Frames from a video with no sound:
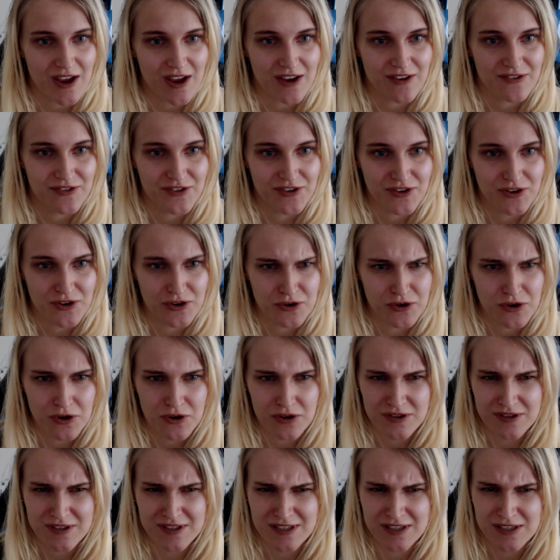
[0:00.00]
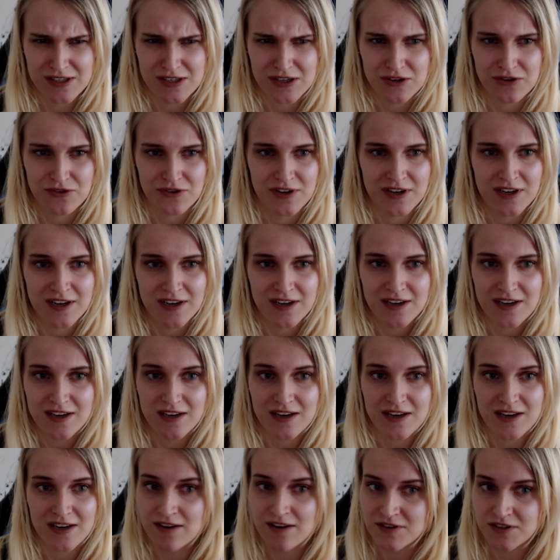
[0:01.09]
if you're not disagreeing,
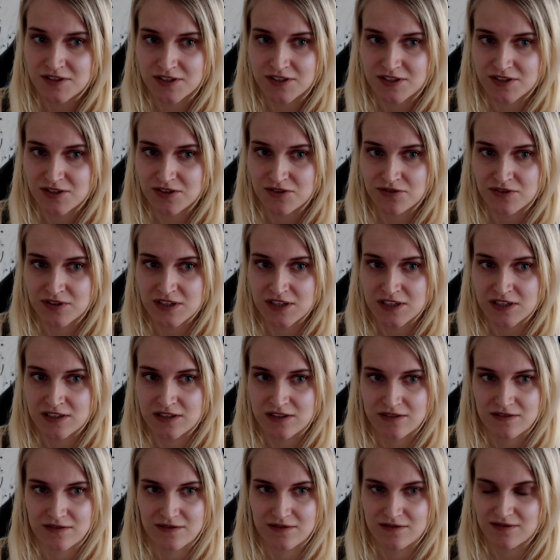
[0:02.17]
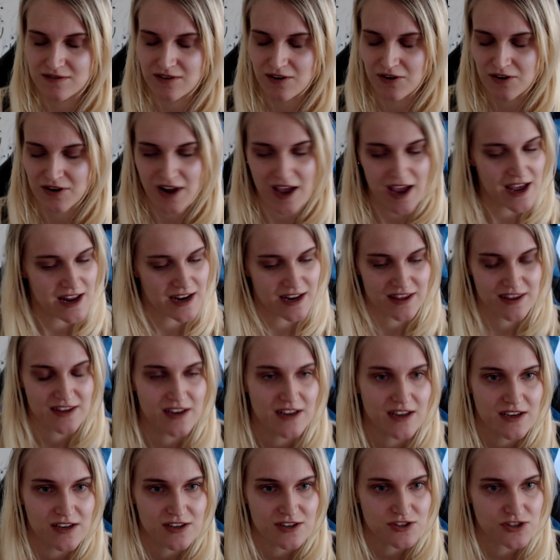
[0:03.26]
he never disagreed on
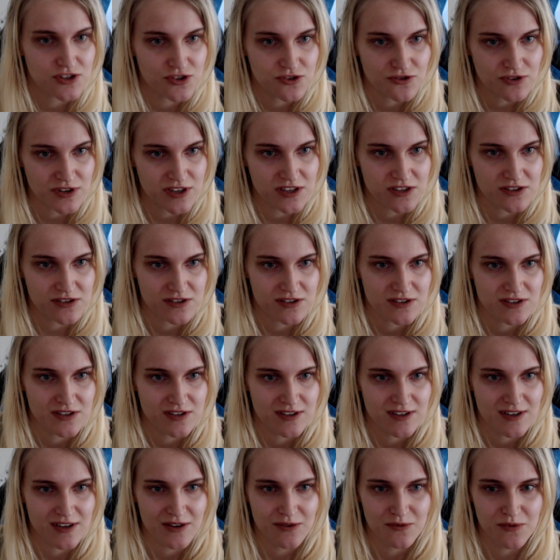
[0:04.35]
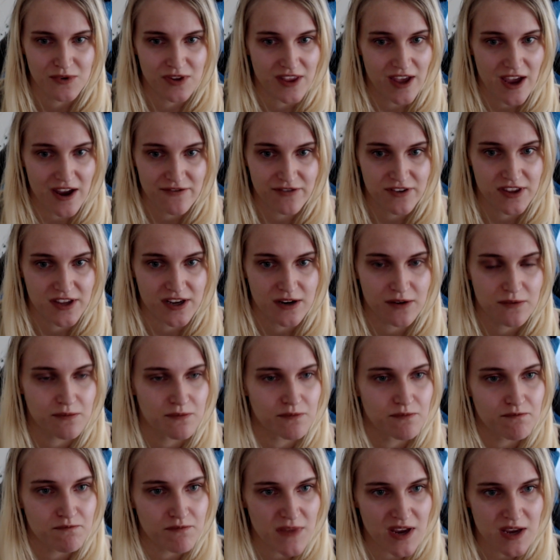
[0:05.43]
anything. He just agreed with everything.
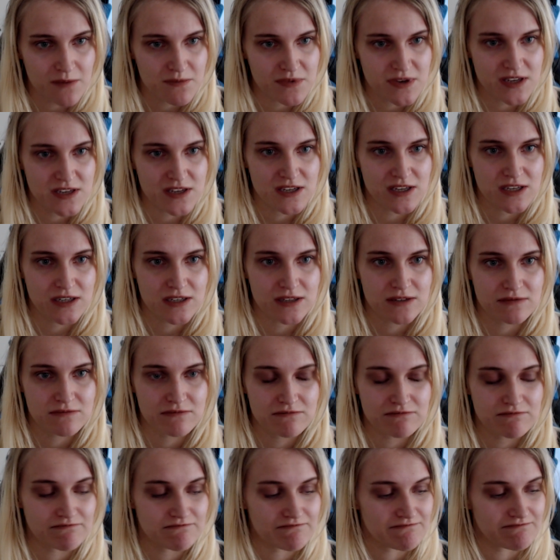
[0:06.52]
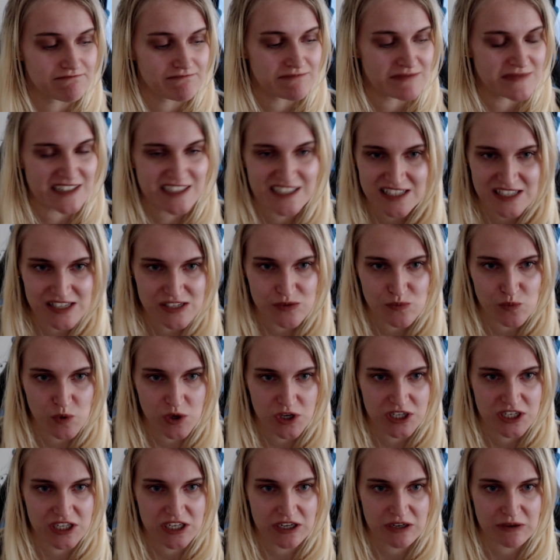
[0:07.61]
Maybe this isn't
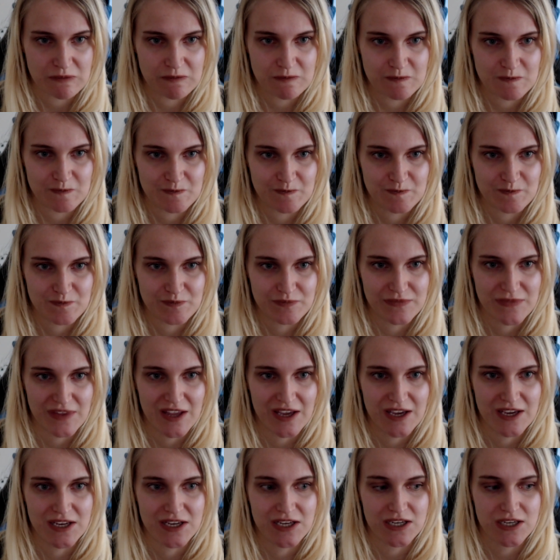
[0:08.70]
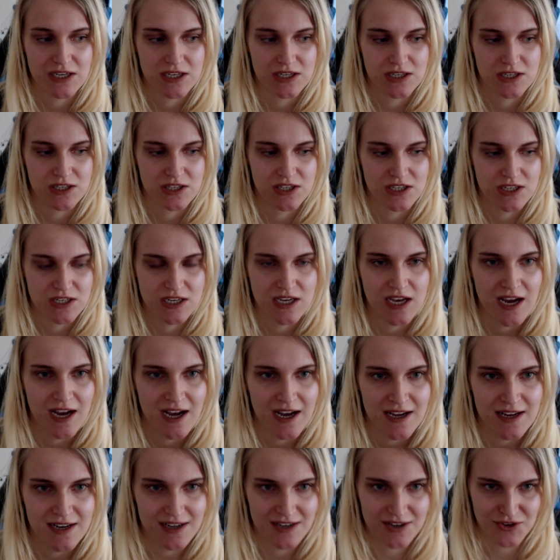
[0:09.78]
working. Like, you
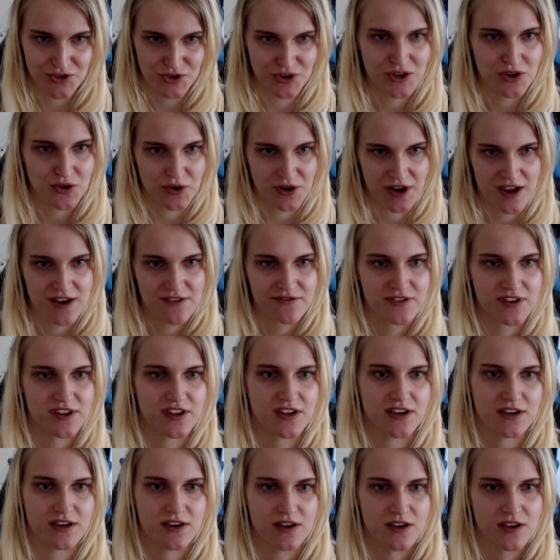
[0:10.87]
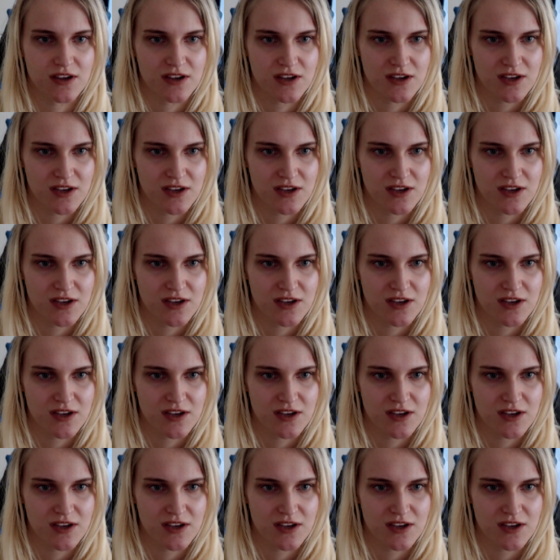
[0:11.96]
can't agree on everything.